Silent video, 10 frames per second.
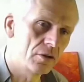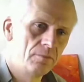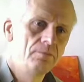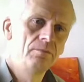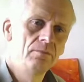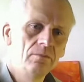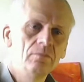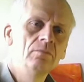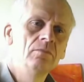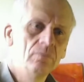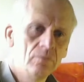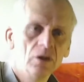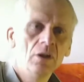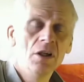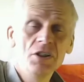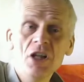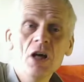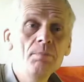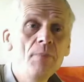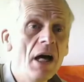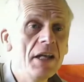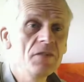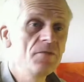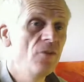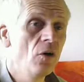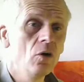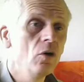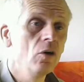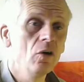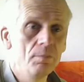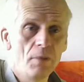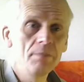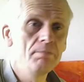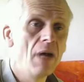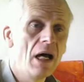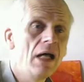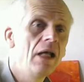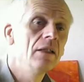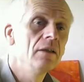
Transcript: It's nobody's fault but mine.